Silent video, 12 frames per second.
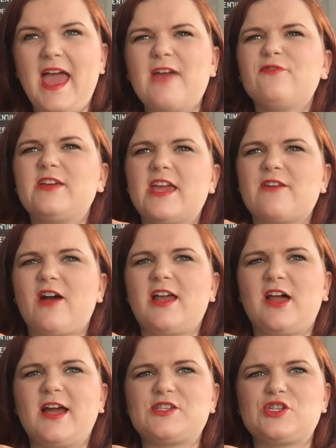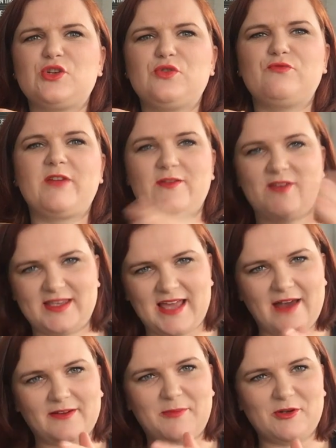every year I like to reread
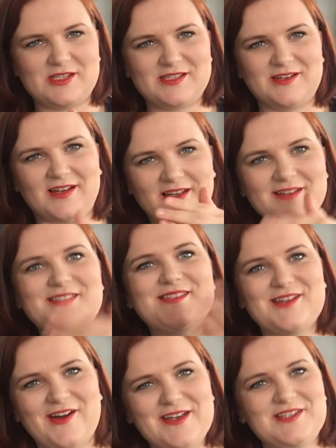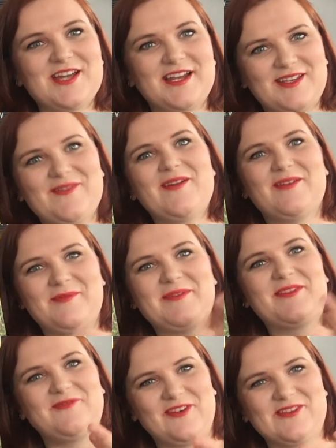the Harry Potters and I like to start in January
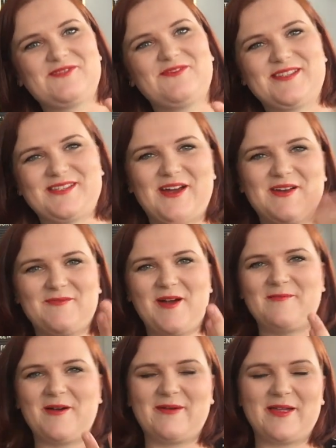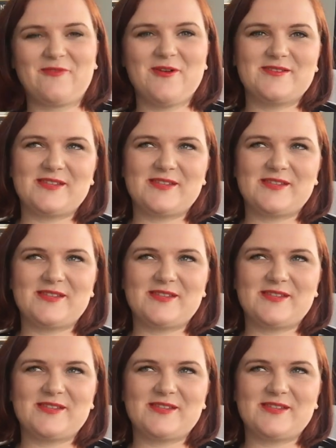with the Philosopher's Stone and work my way through.